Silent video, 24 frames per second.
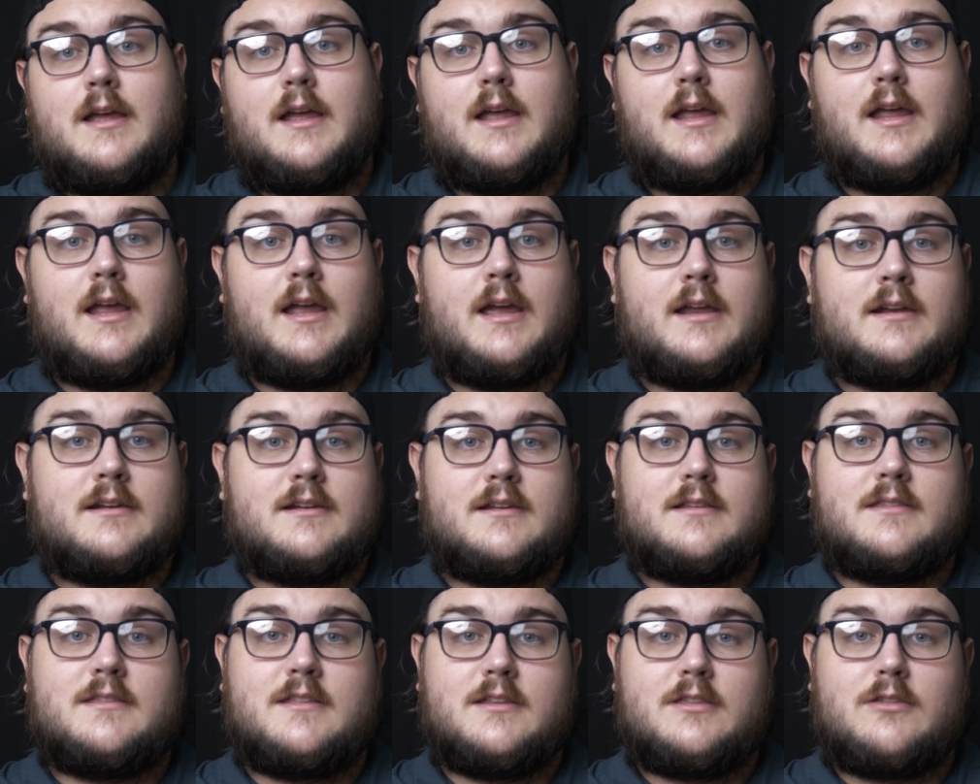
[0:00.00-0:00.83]

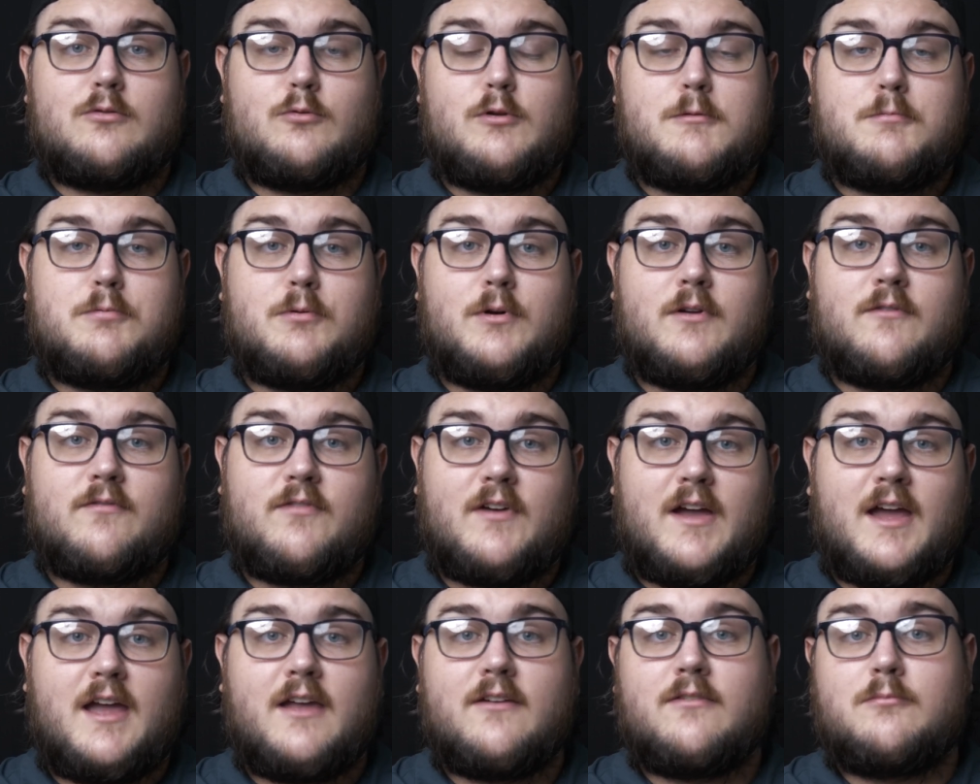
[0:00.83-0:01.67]
And the three point
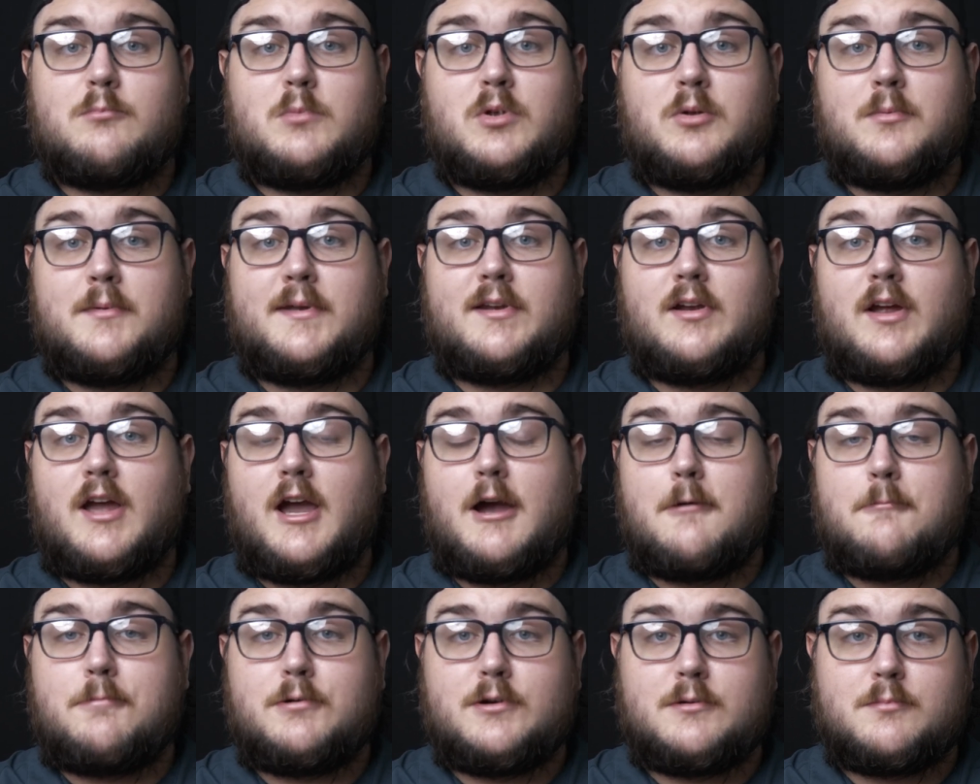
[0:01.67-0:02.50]
five millimeter
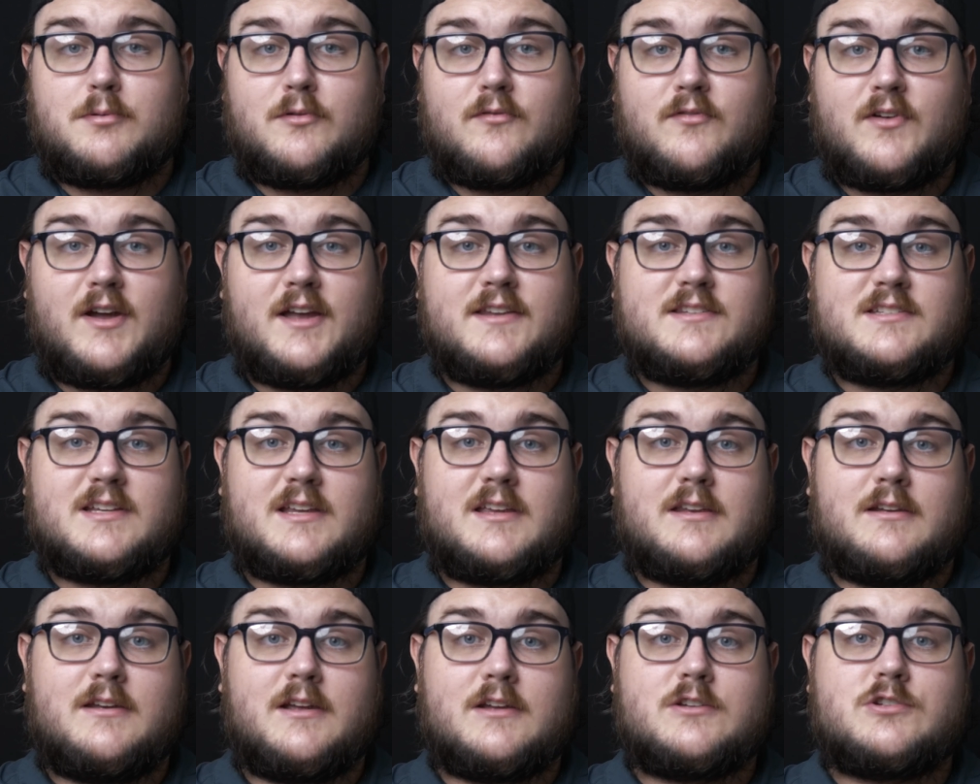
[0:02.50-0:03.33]
output provides
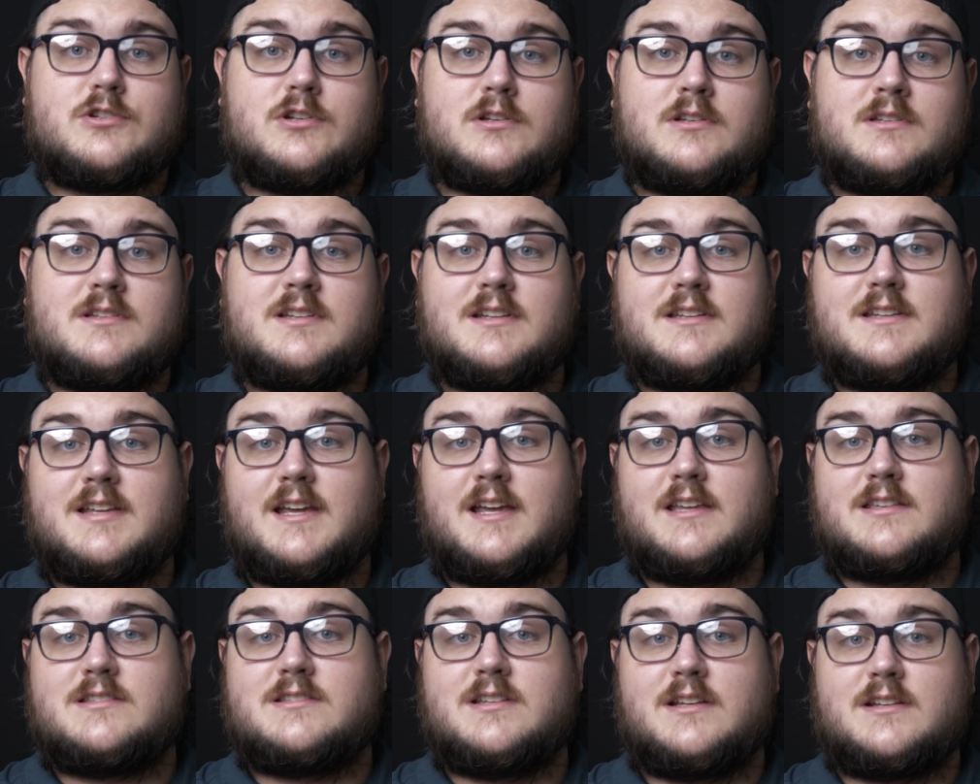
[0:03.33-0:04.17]
a connection to
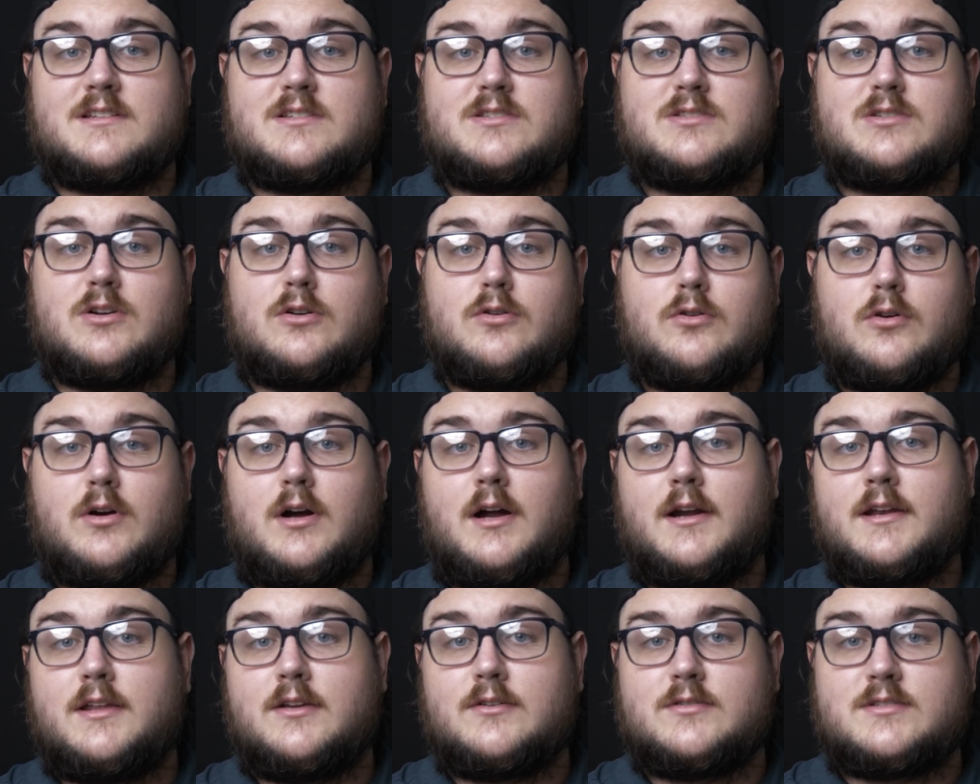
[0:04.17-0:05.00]
test external
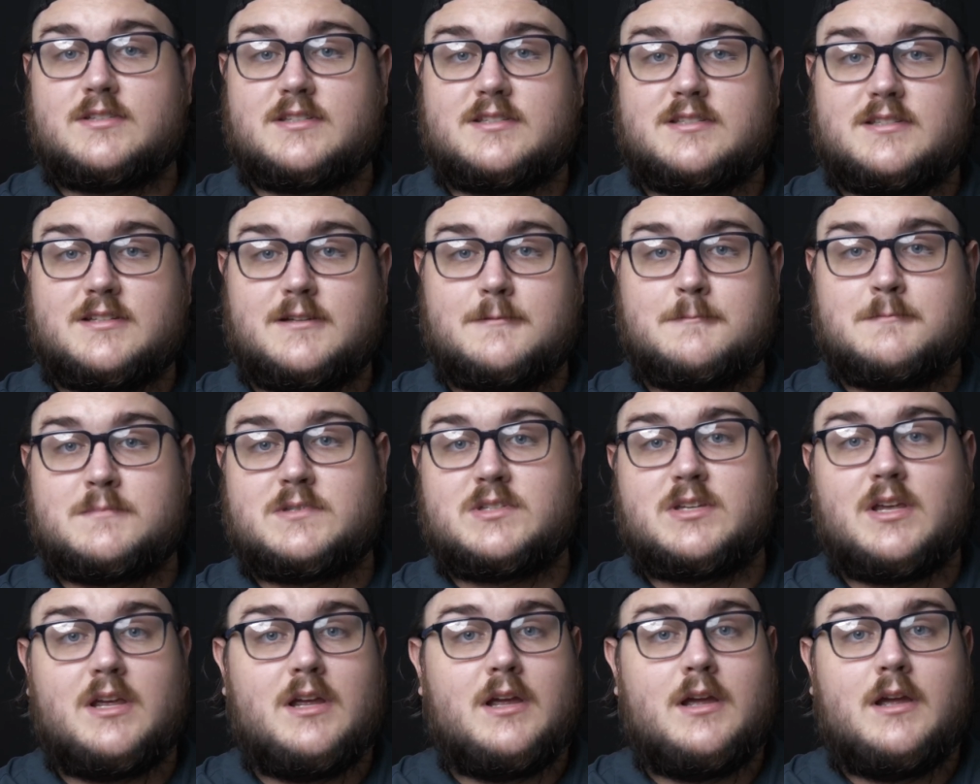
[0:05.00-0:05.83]
audio
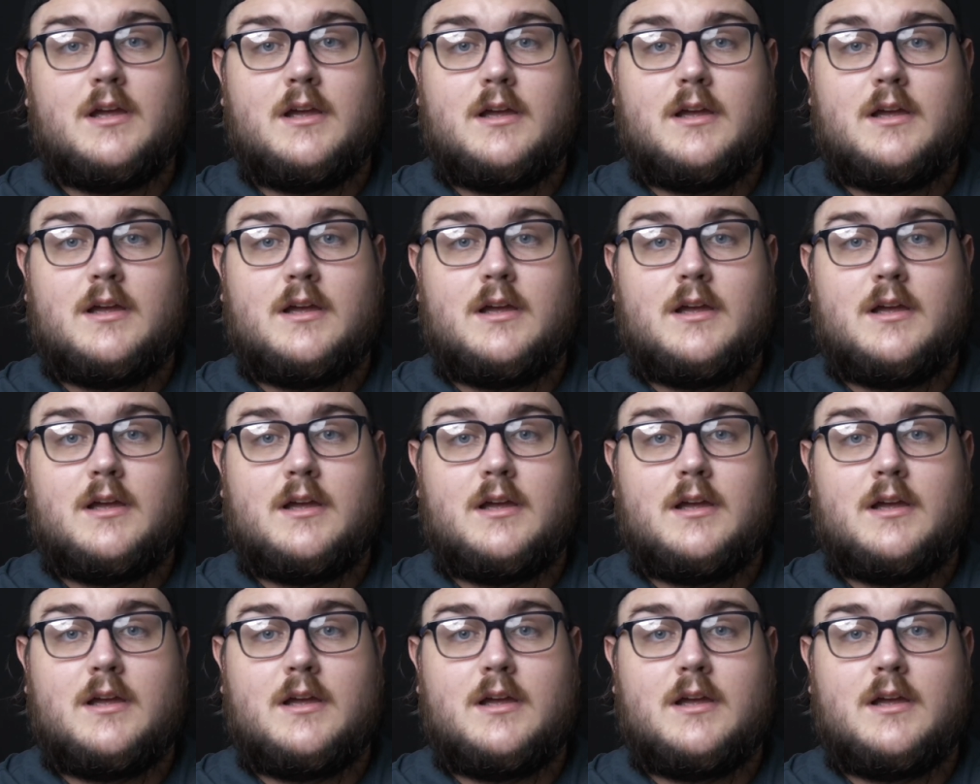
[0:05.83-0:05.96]
systems.